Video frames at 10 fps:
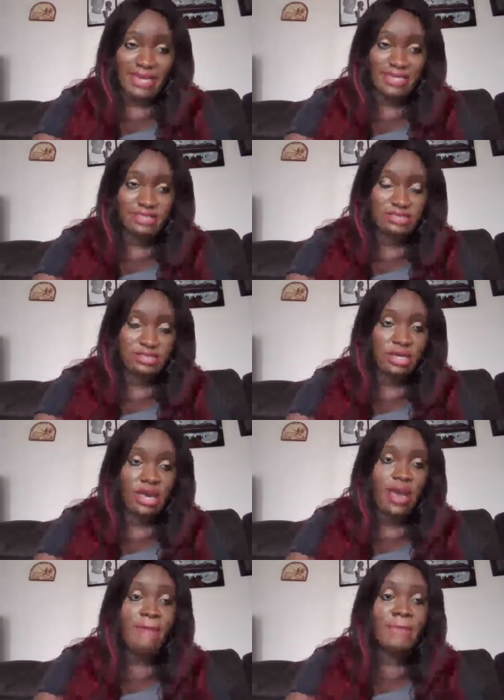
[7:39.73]

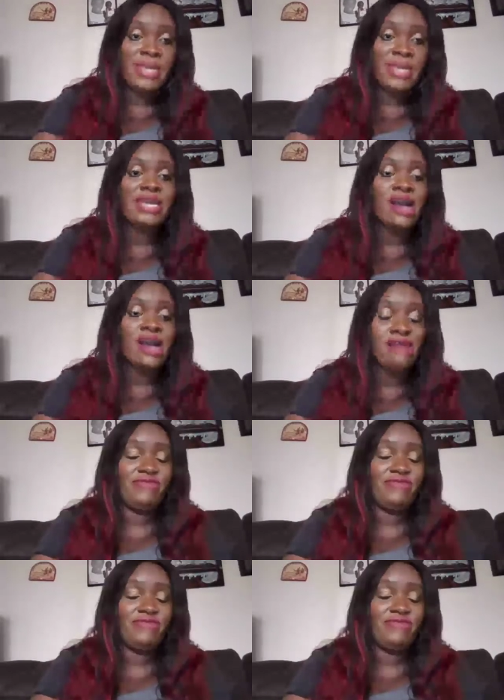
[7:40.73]
confidence that
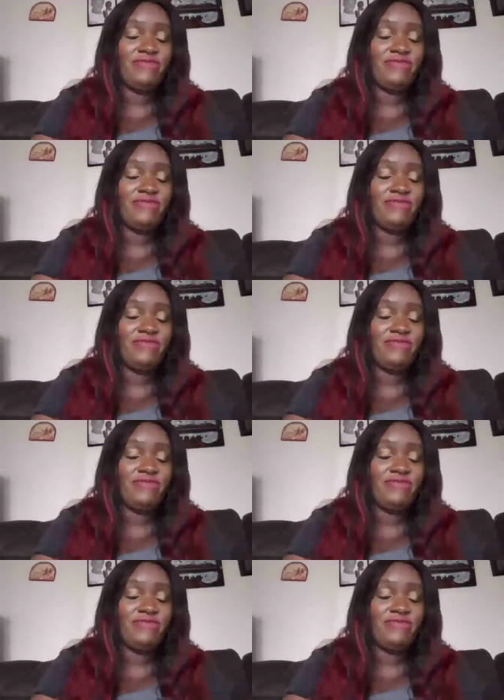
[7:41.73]
every fear is
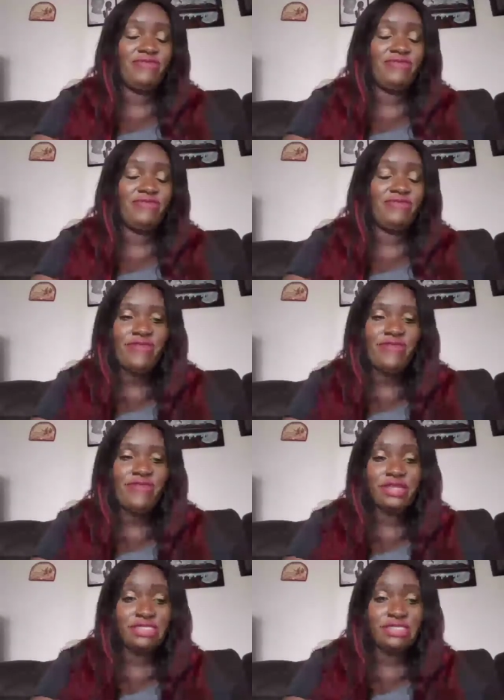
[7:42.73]
to be
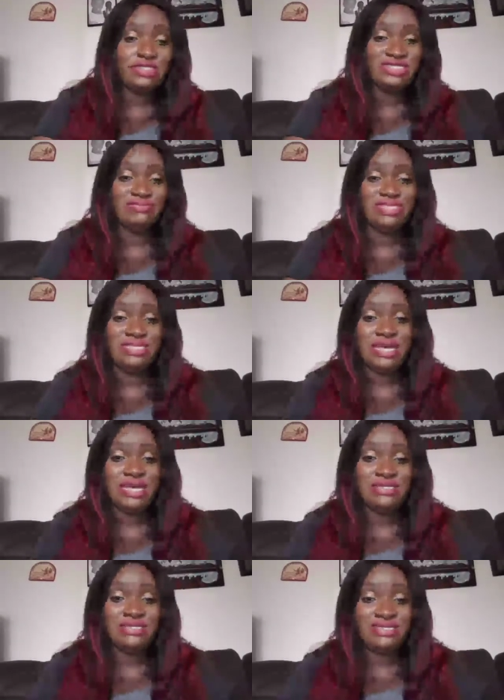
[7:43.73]
stepped
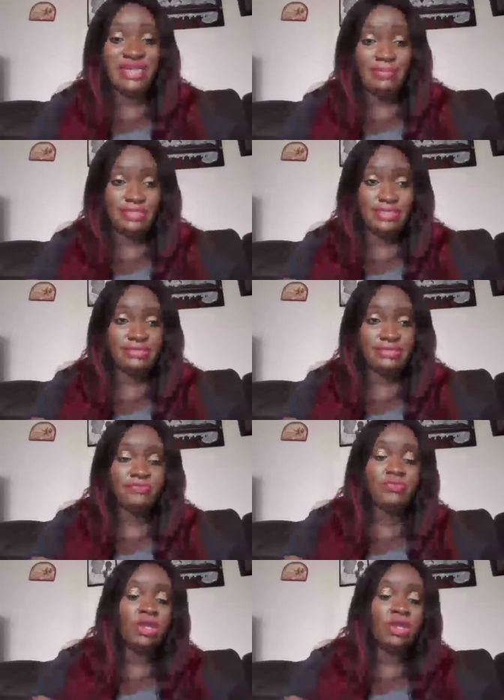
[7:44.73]
like it, it's a
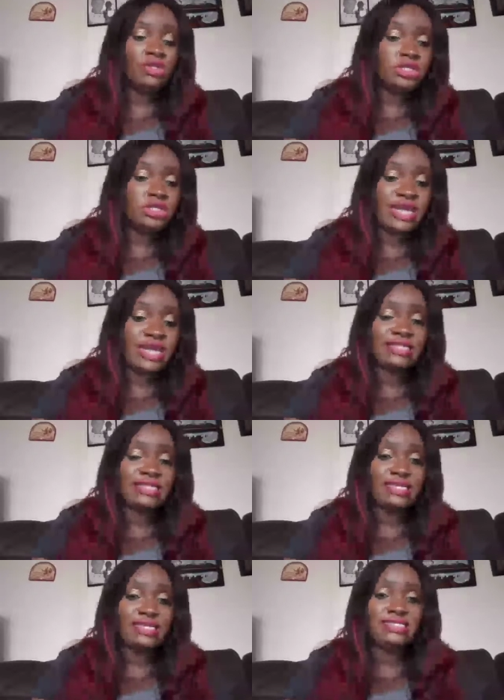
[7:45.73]
stepping
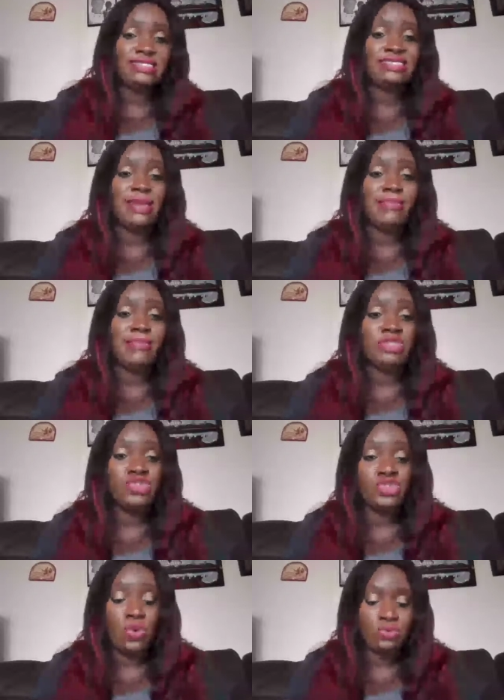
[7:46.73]
stone to take
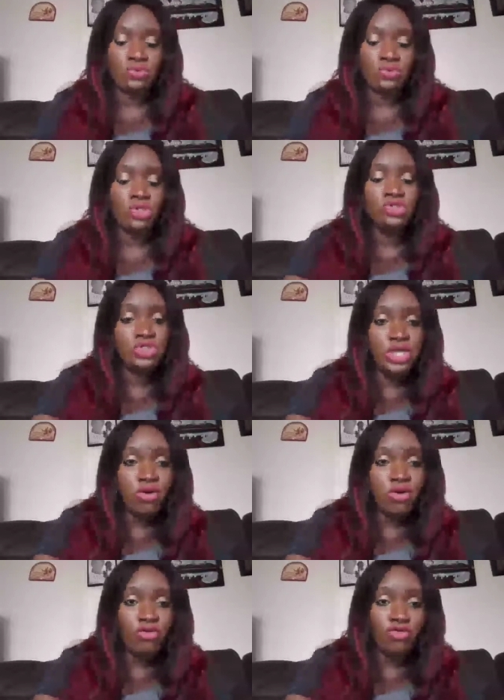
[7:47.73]
over and to
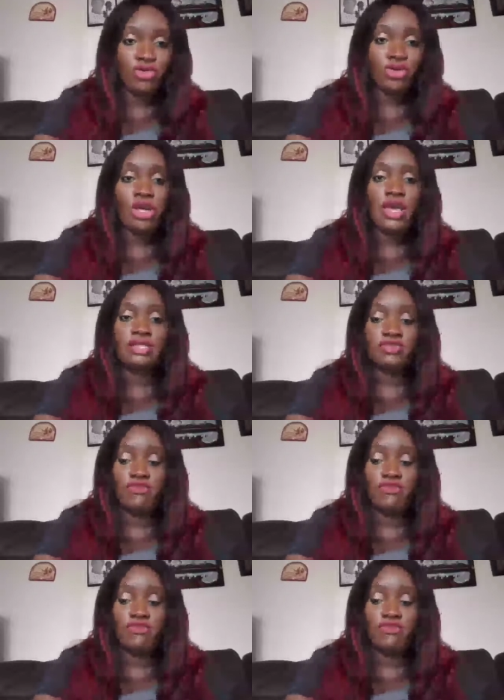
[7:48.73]
fight higher